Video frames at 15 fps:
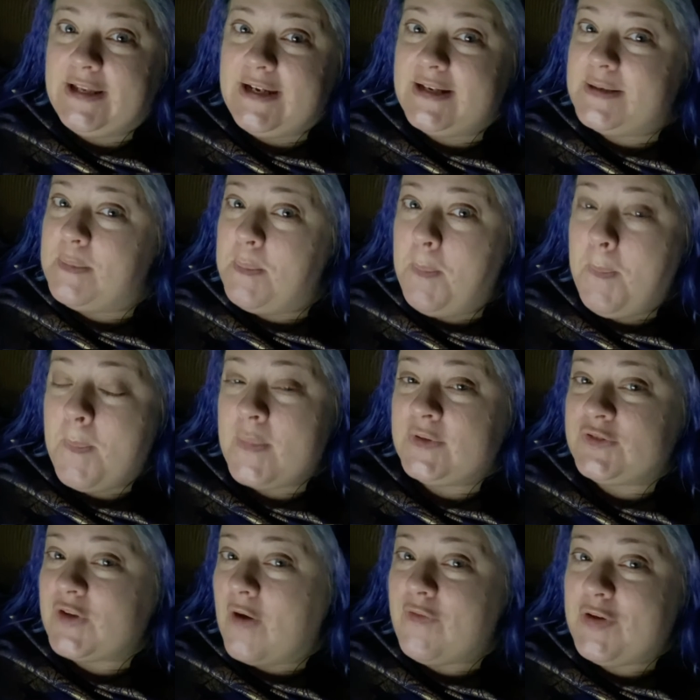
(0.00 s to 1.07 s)
into
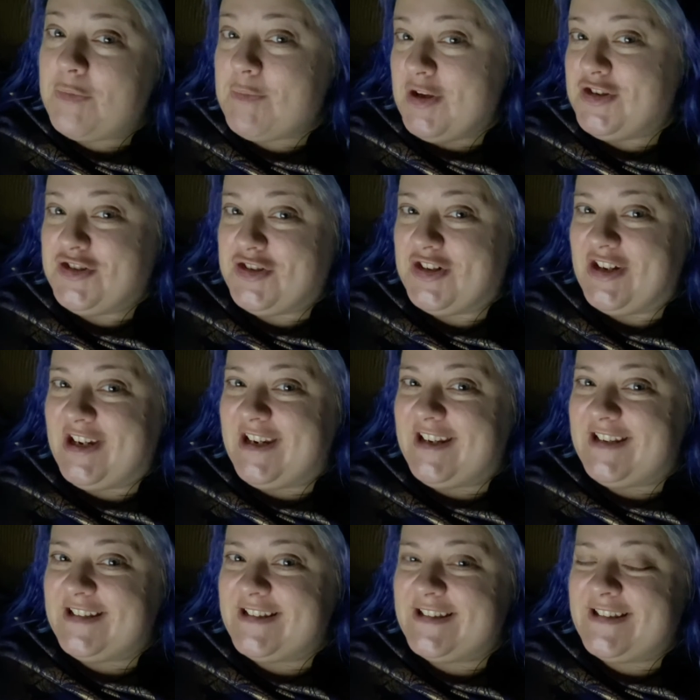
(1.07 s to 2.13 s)
solving
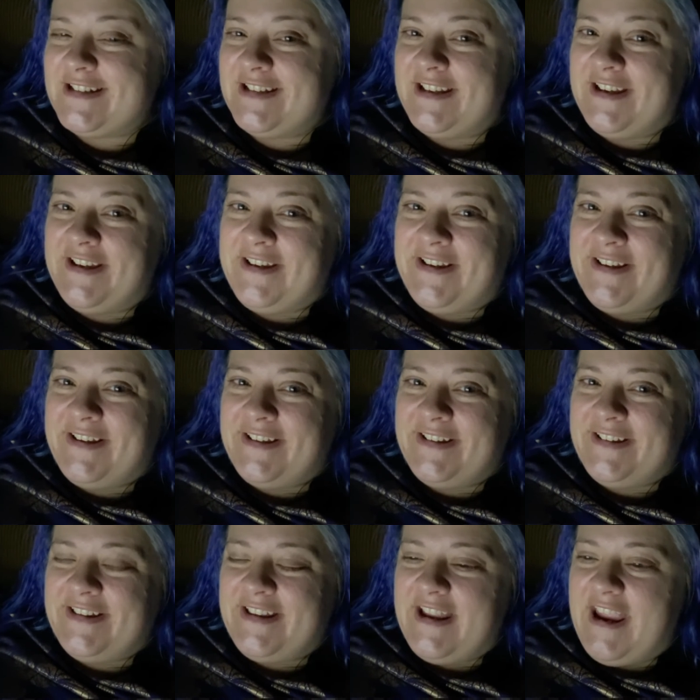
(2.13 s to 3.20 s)
mysteries,
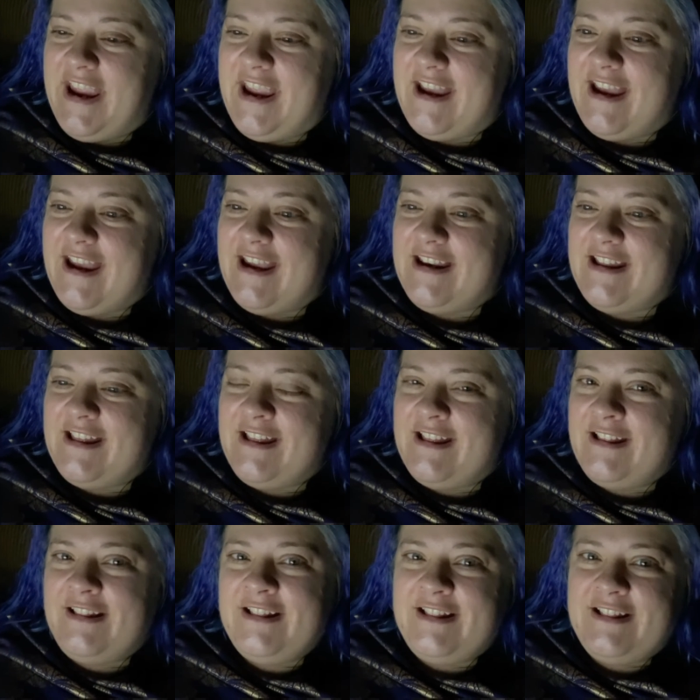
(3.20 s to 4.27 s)
and
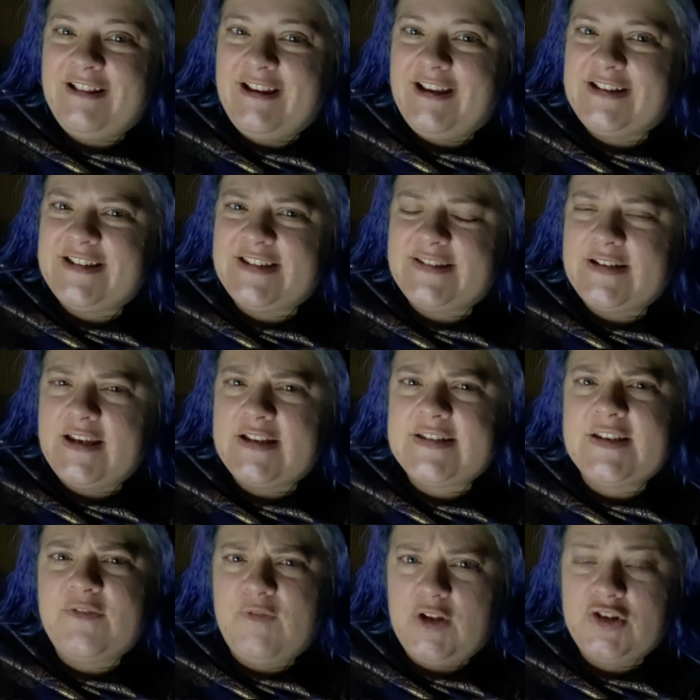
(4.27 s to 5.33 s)
it's
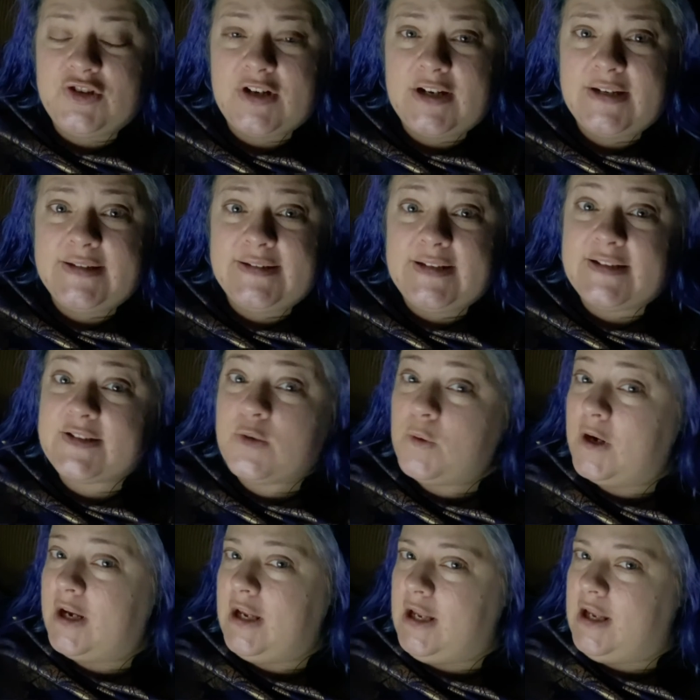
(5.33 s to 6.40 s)
adventurous, it's
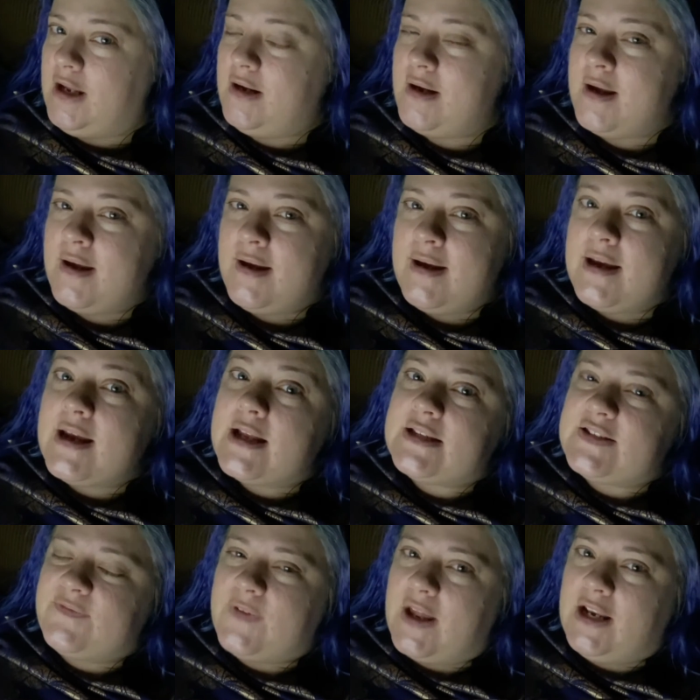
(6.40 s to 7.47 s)
quirky,
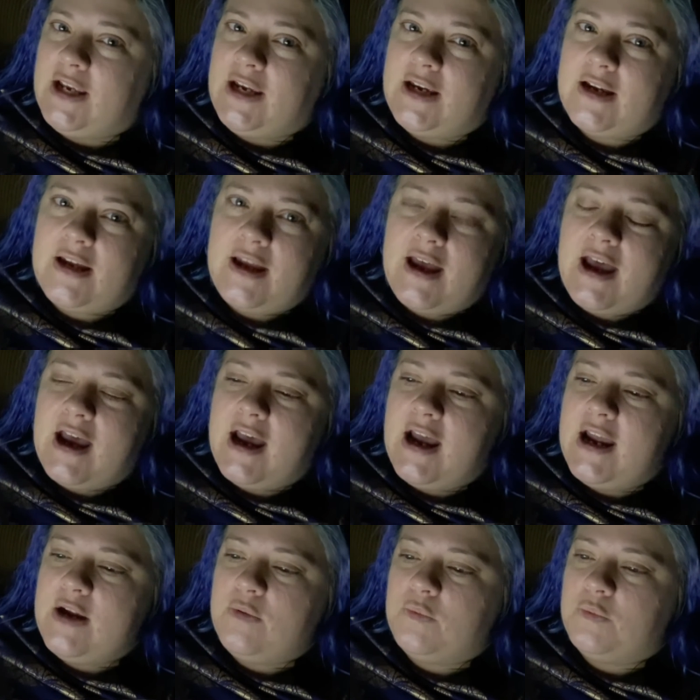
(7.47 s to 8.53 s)
it's funny.
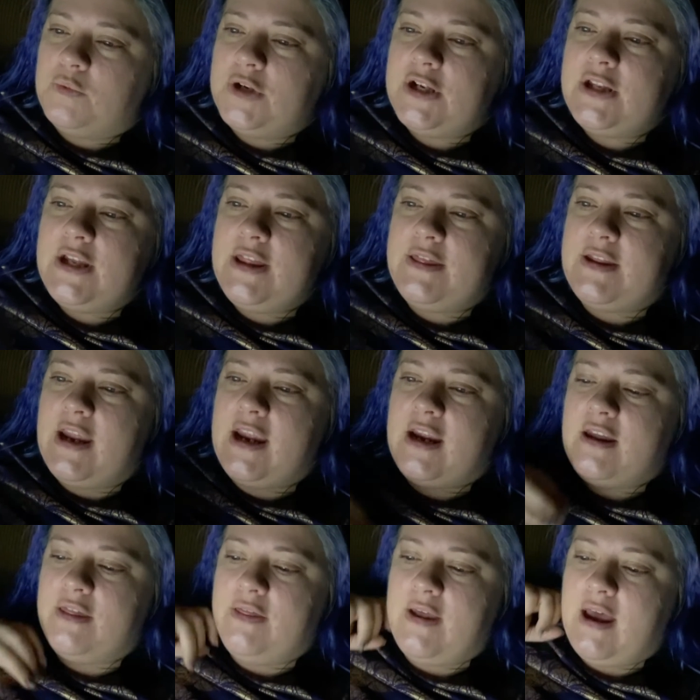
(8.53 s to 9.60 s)
I really
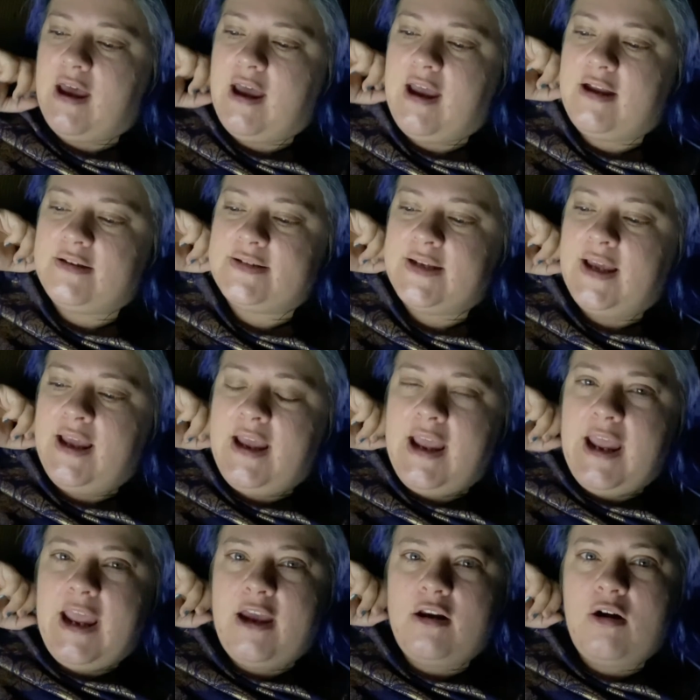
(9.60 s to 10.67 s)
think that
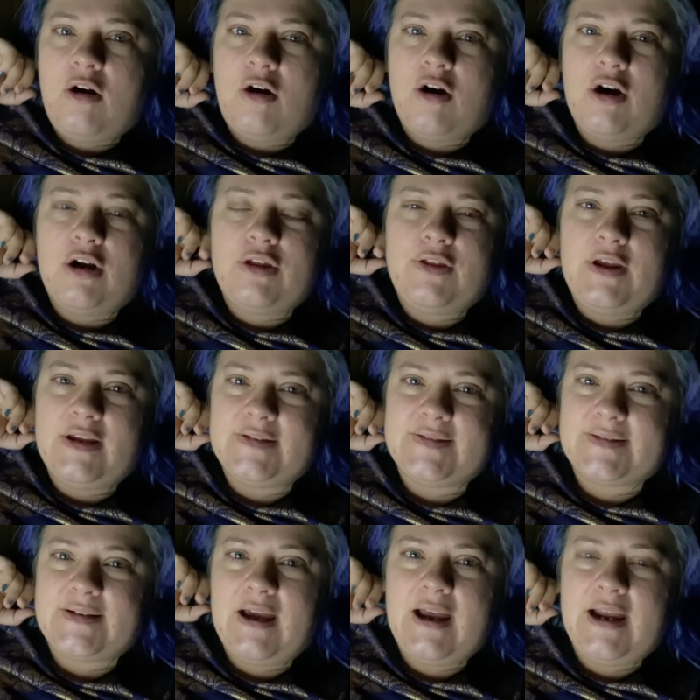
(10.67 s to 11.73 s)
Harth has
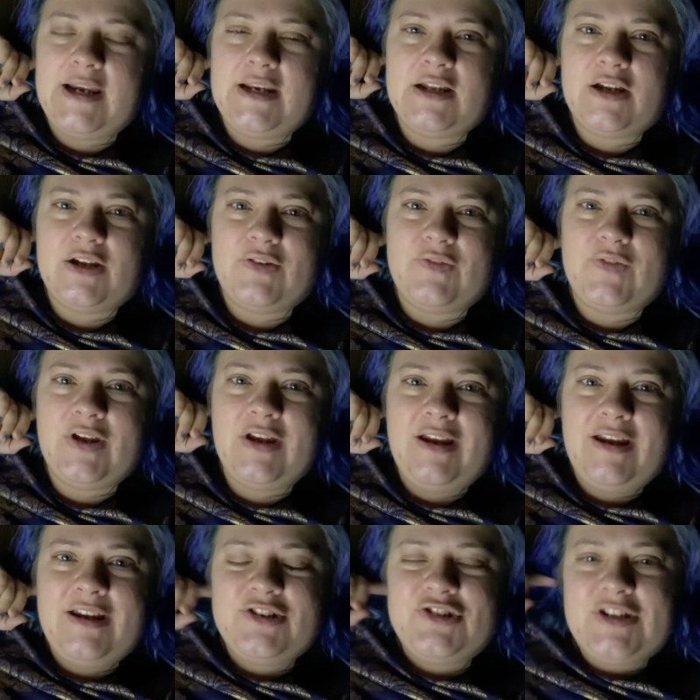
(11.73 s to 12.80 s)
kind of
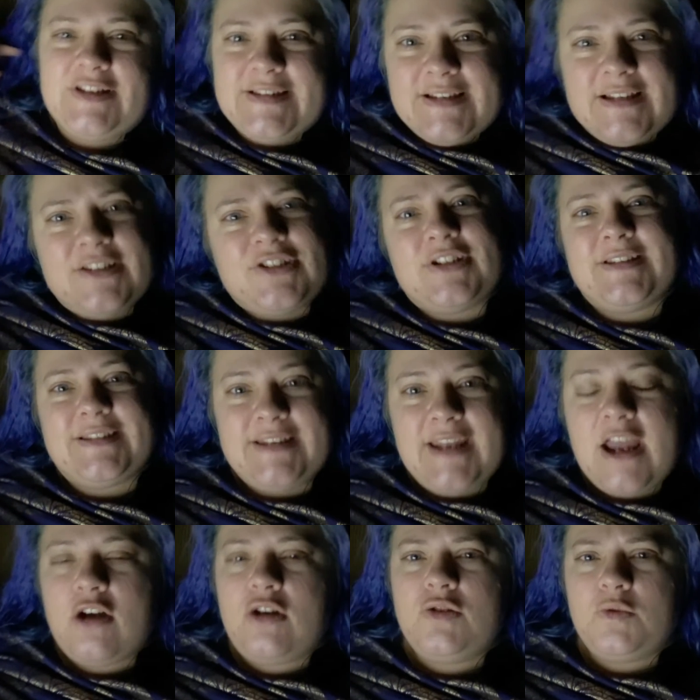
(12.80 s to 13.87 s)
She's
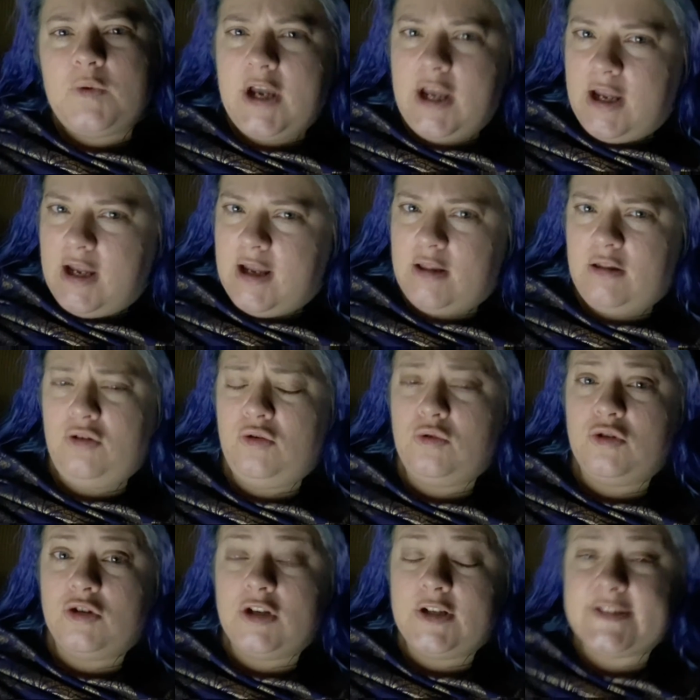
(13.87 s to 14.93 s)
nailed what little
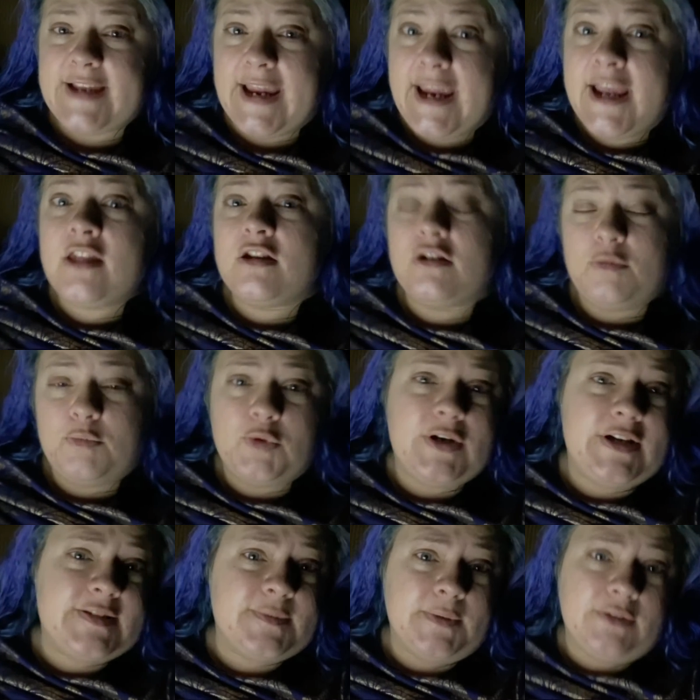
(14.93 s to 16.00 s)
girls and little
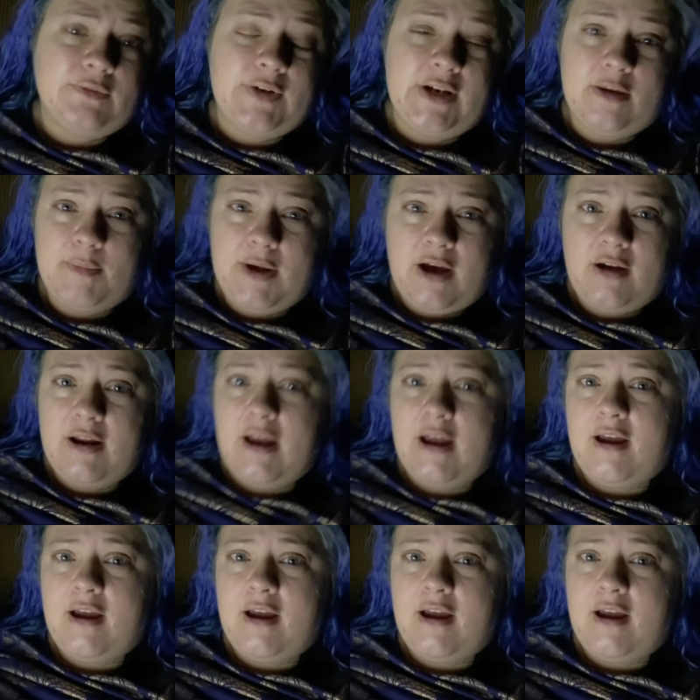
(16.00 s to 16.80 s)
boys want to read about.